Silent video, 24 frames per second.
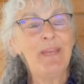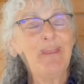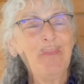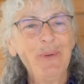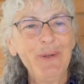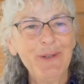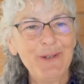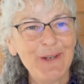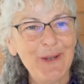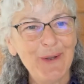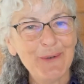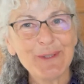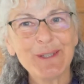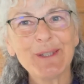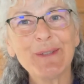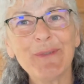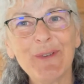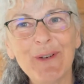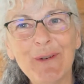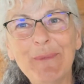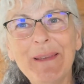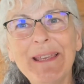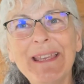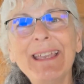Put notes
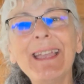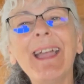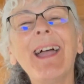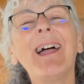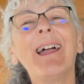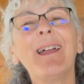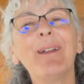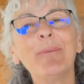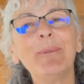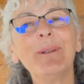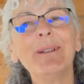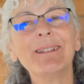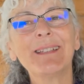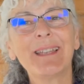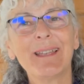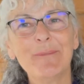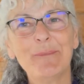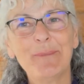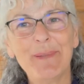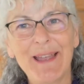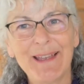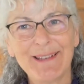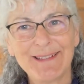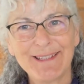for me. I will
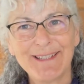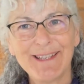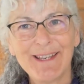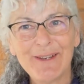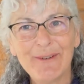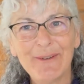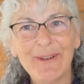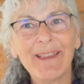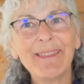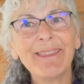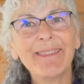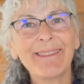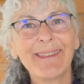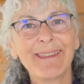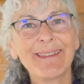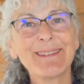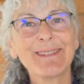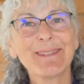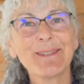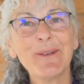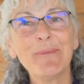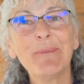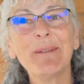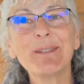get back to you. And thanks
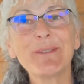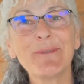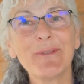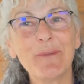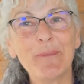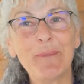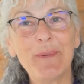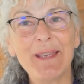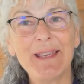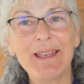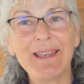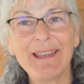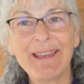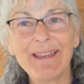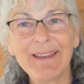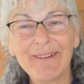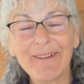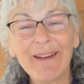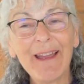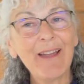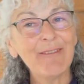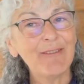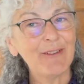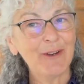so much for being
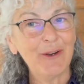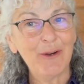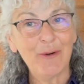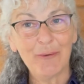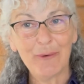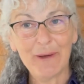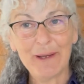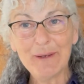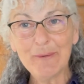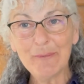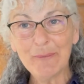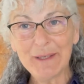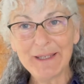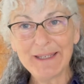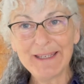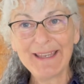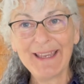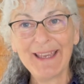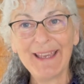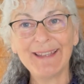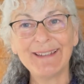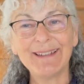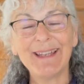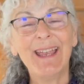here. Have a great
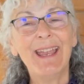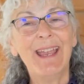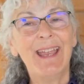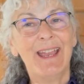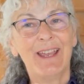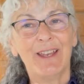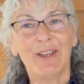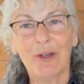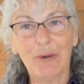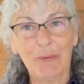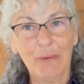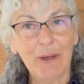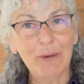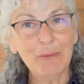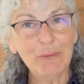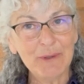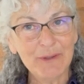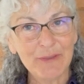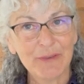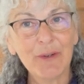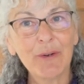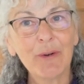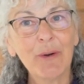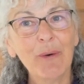weekend. Go out
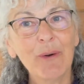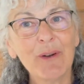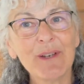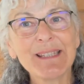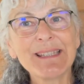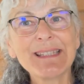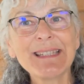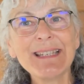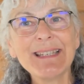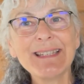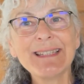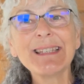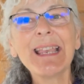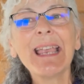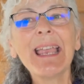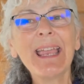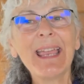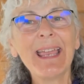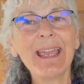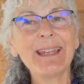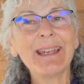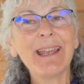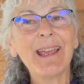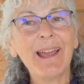with your horses.
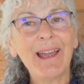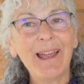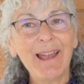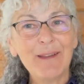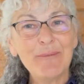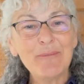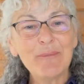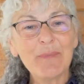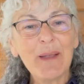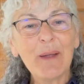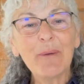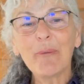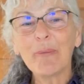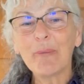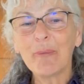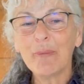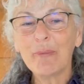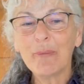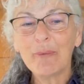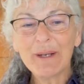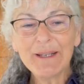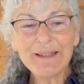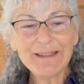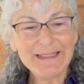And I'm
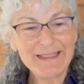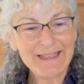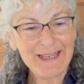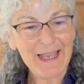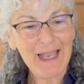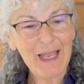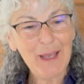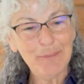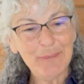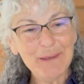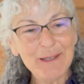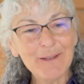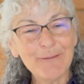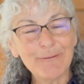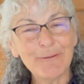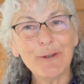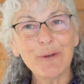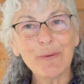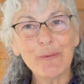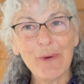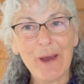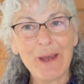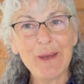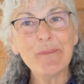really happy if
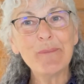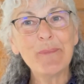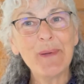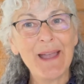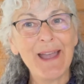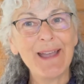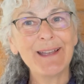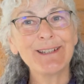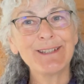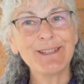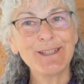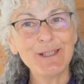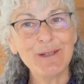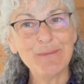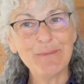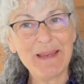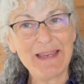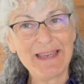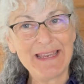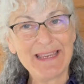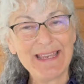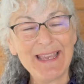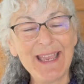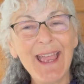you write back to
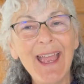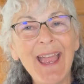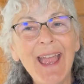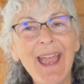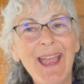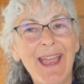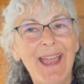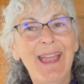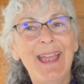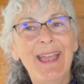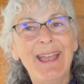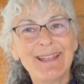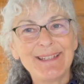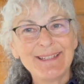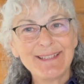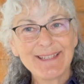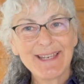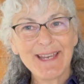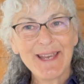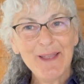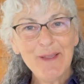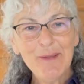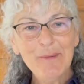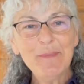me and
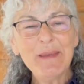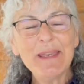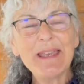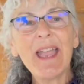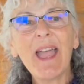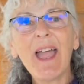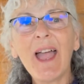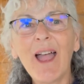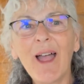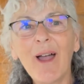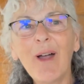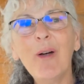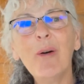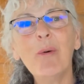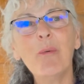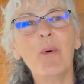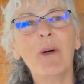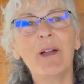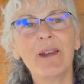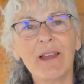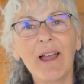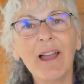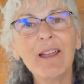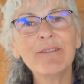tell me how
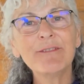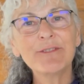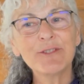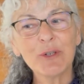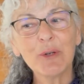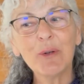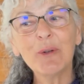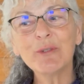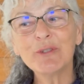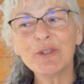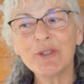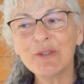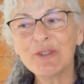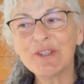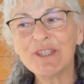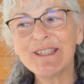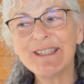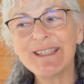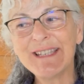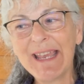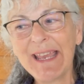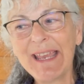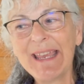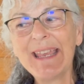what I've told you
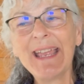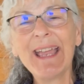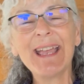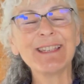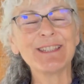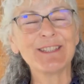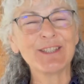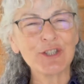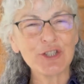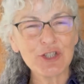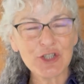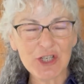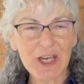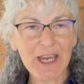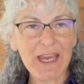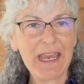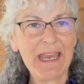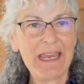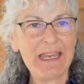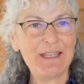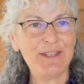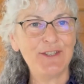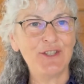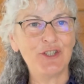today has
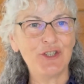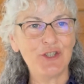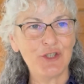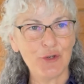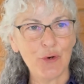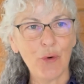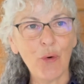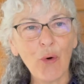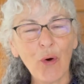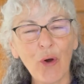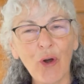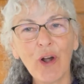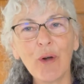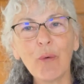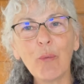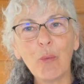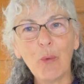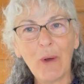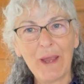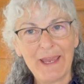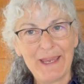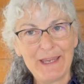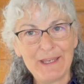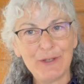changed your
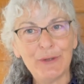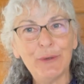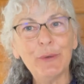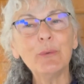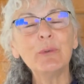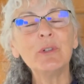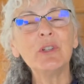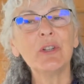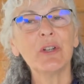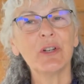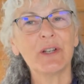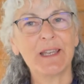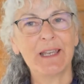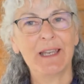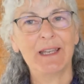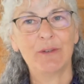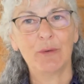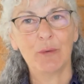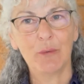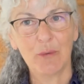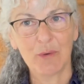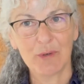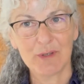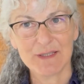way you look at
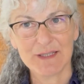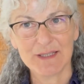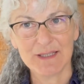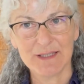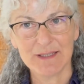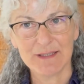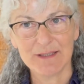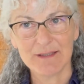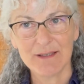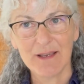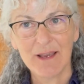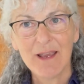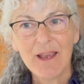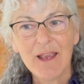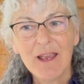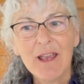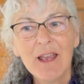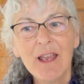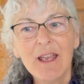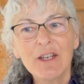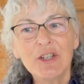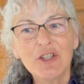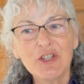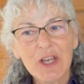horses.
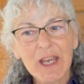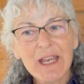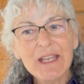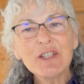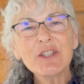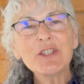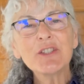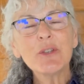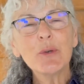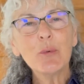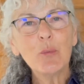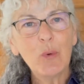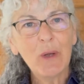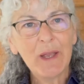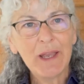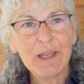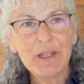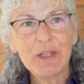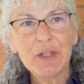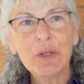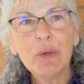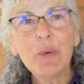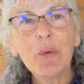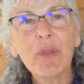Changed the way
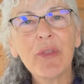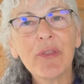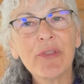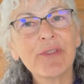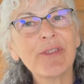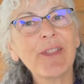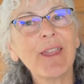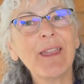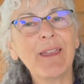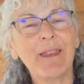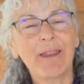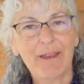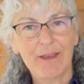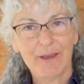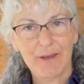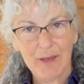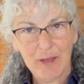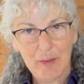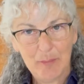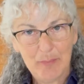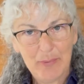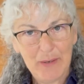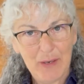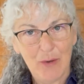you think
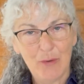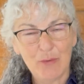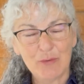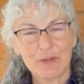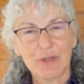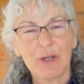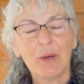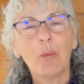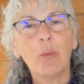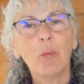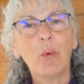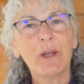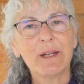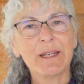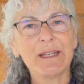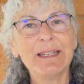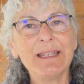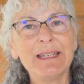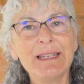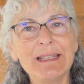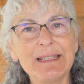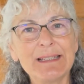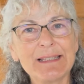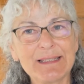about what
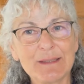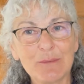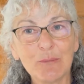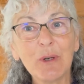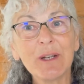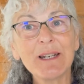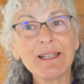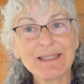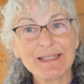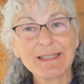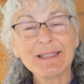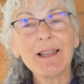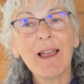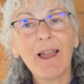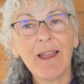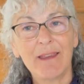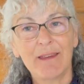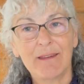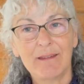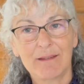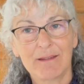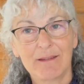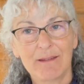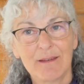it is, what it's
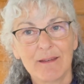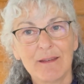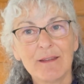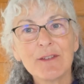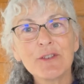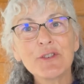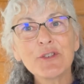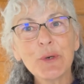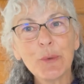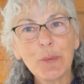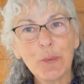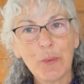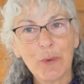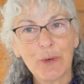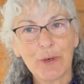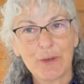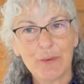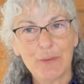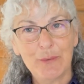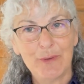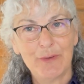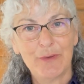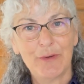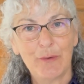like to
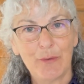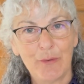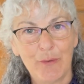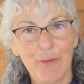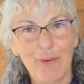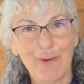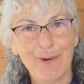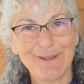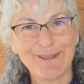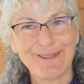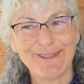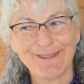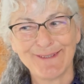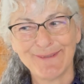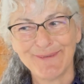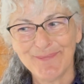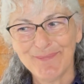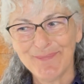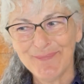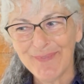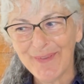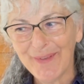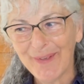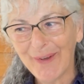work with your horse.
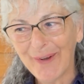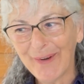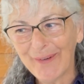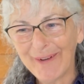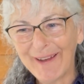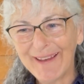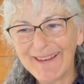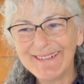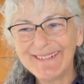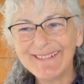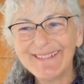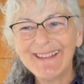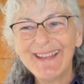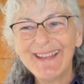All right.